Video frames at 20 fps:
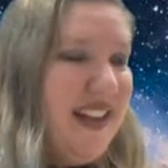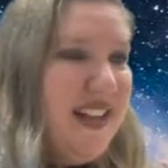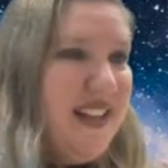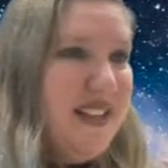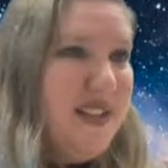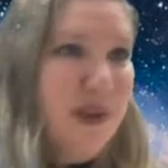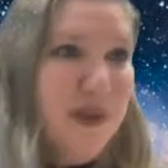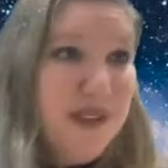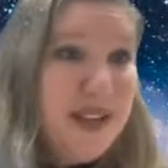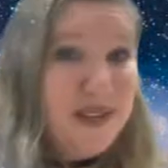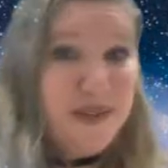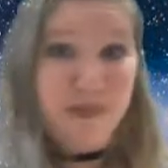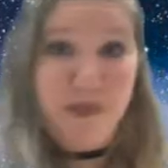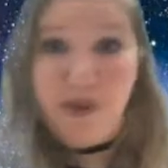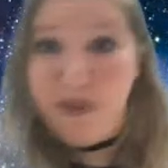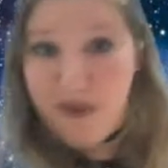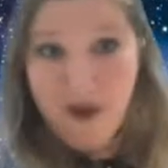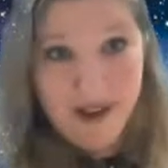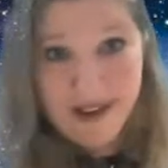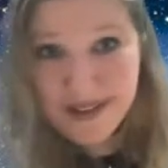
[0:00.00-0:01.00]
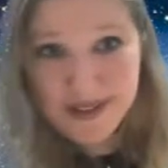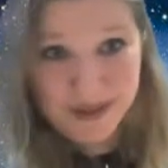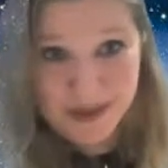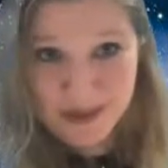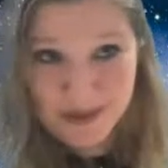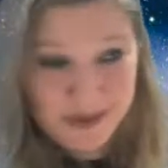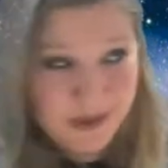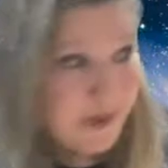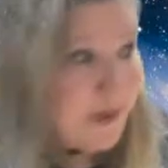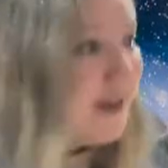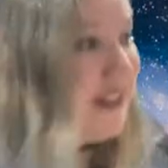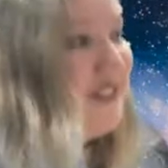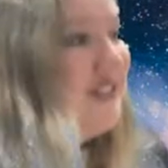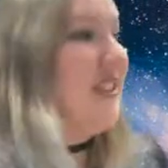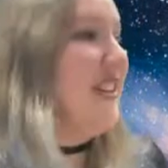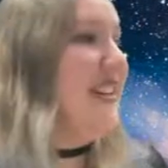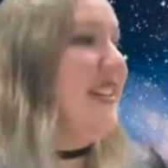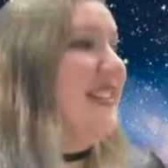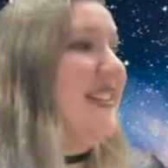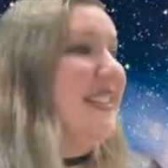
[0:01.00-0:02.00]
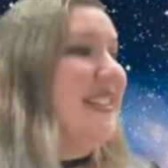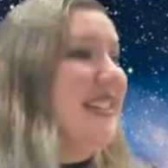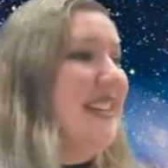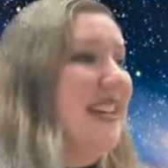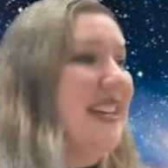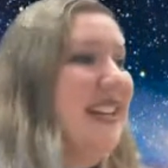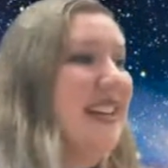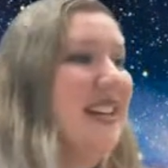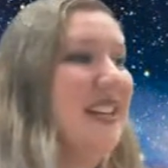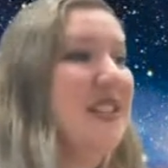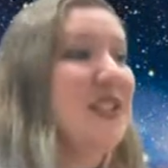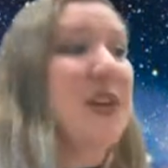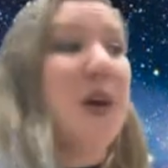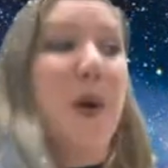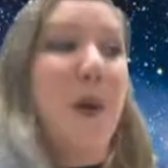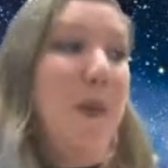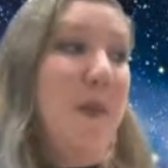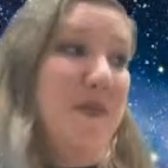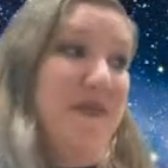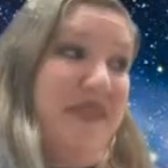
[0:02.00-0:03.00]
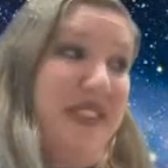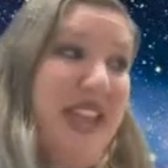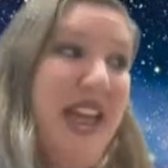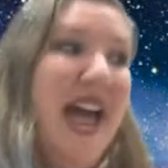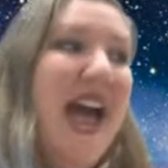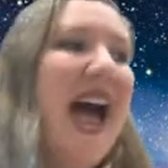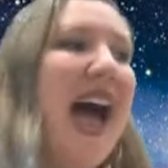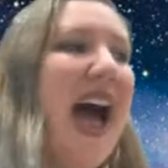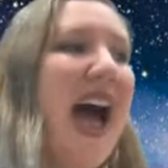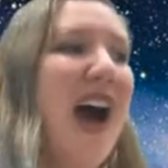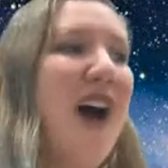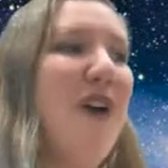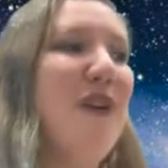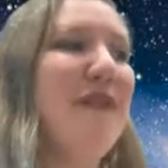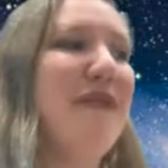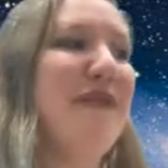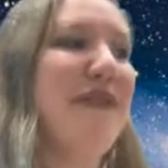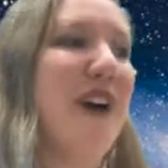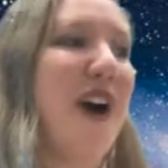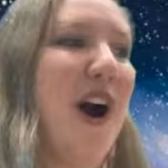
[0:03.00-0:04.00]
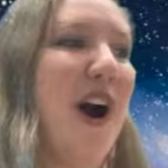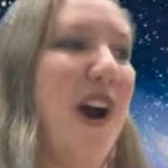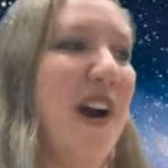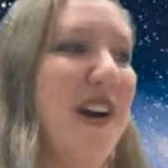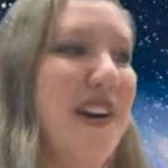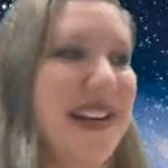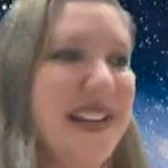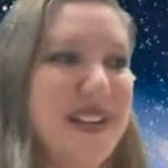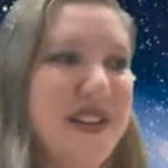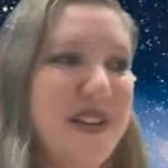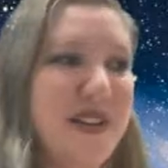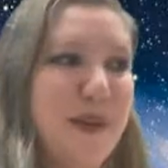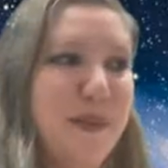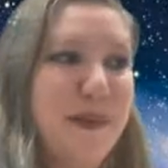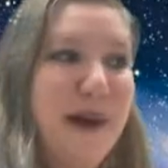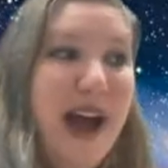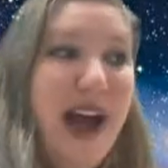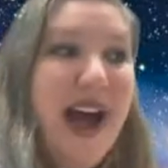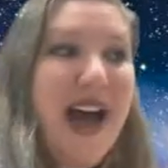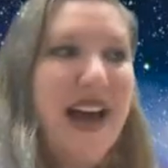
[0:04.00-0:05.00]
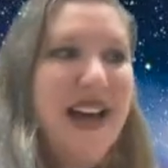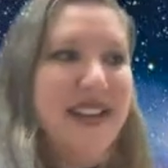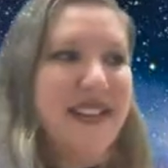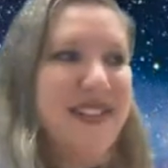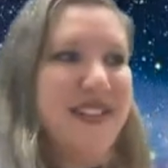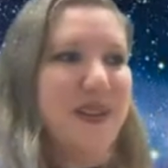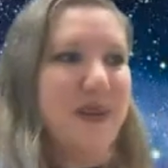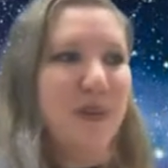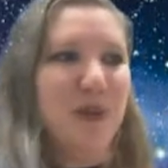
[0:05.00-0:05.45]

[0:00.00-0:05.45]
So let's move on to those questions. So, how far into the past